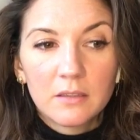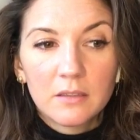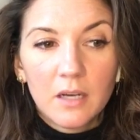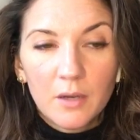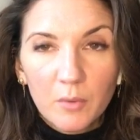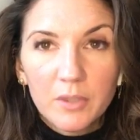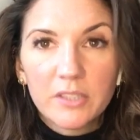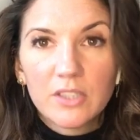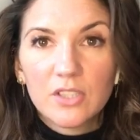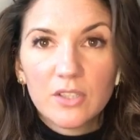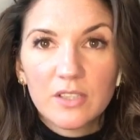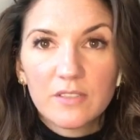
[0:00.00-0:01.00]
I wanted to
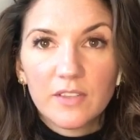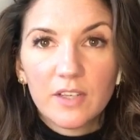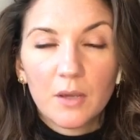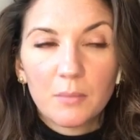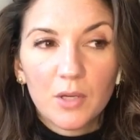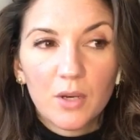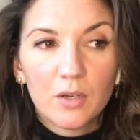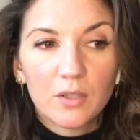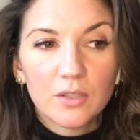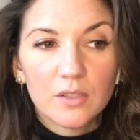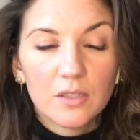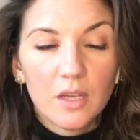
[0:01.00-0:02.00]
do this video
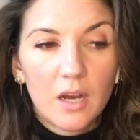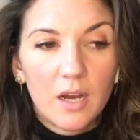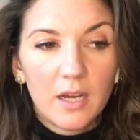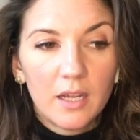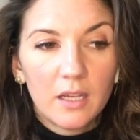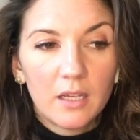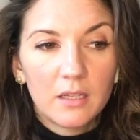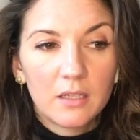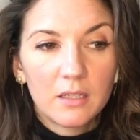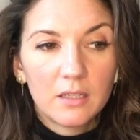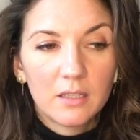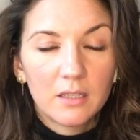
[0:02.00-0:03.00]
because I,
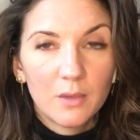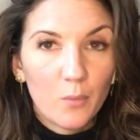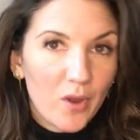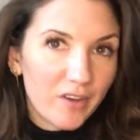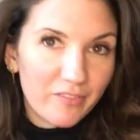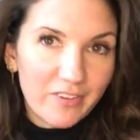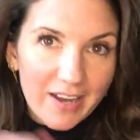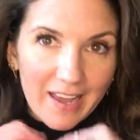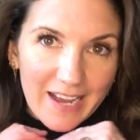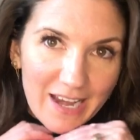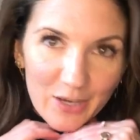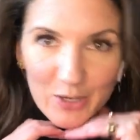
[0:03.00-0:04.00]
one, feel
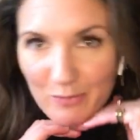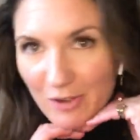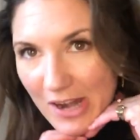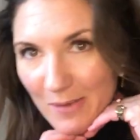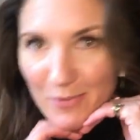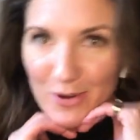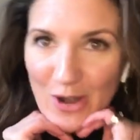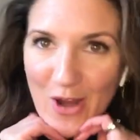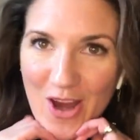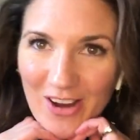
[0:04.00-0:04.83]
like I look really pretty.